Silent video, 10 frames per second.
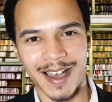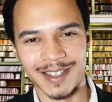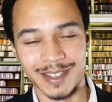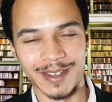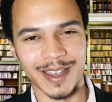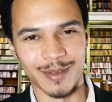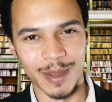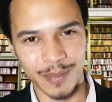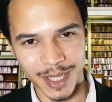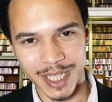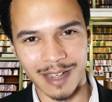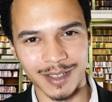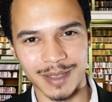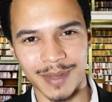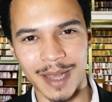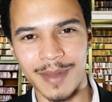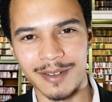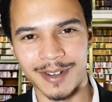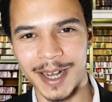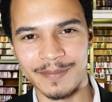So anyway, big shout out to my man,
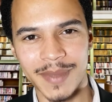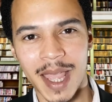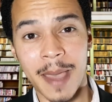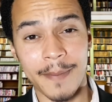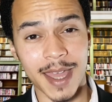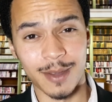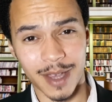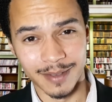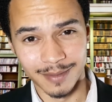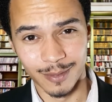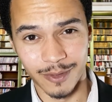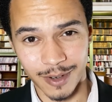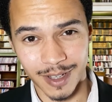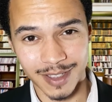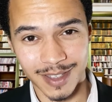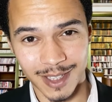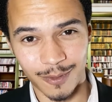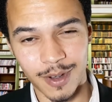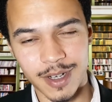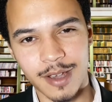right? But anyway, with regard to this
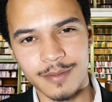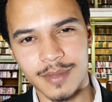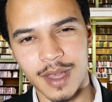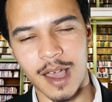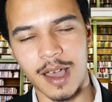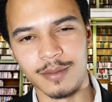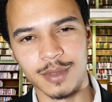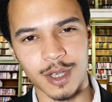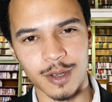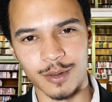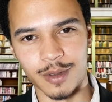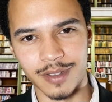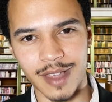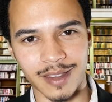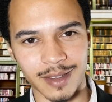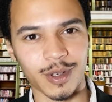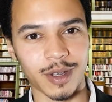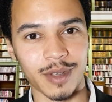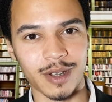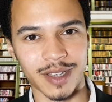video, so yeah, we're going
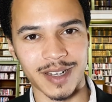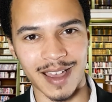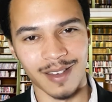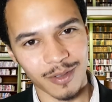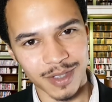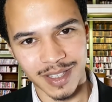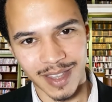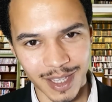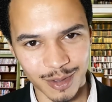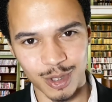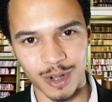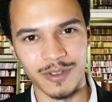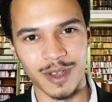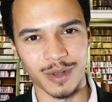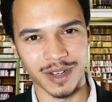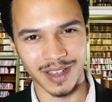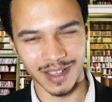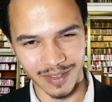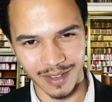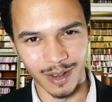to be looking at obviously the history of it. We're going to
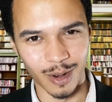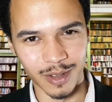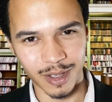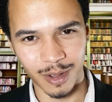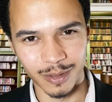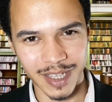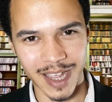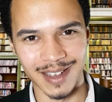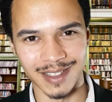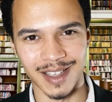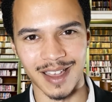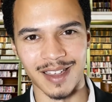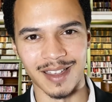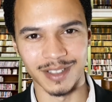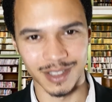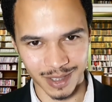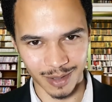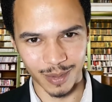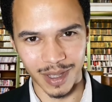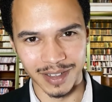give a lot of the context, just so
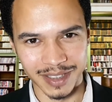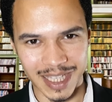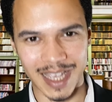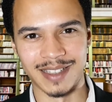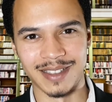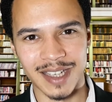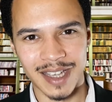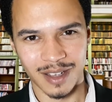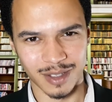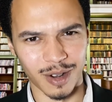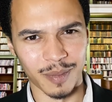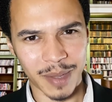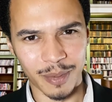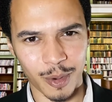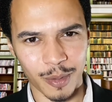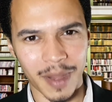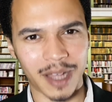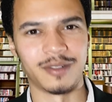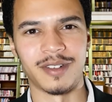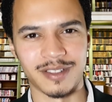we understand, because a lot of people might
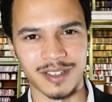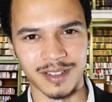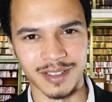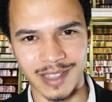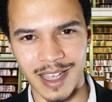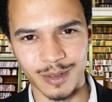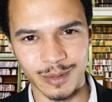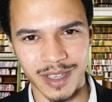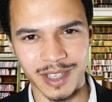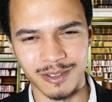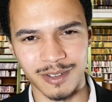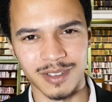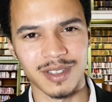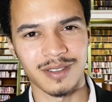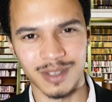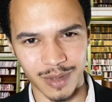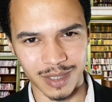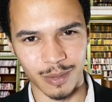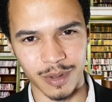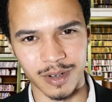not necessarily understand all the history and stuff, so
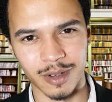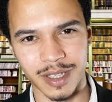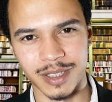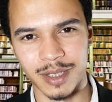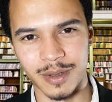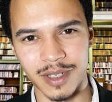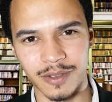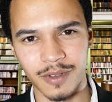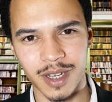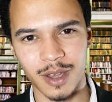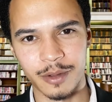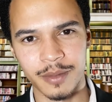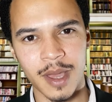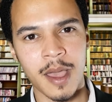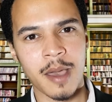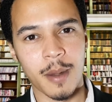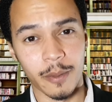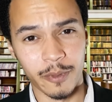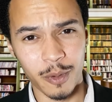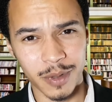that's what we're going to look into in this video. But
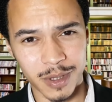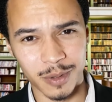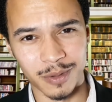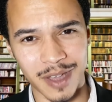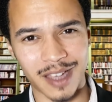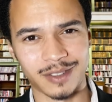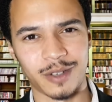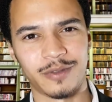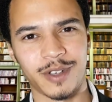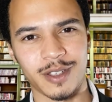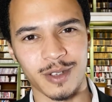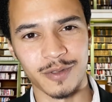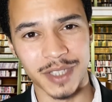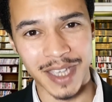before we do all that, don't forget to obviously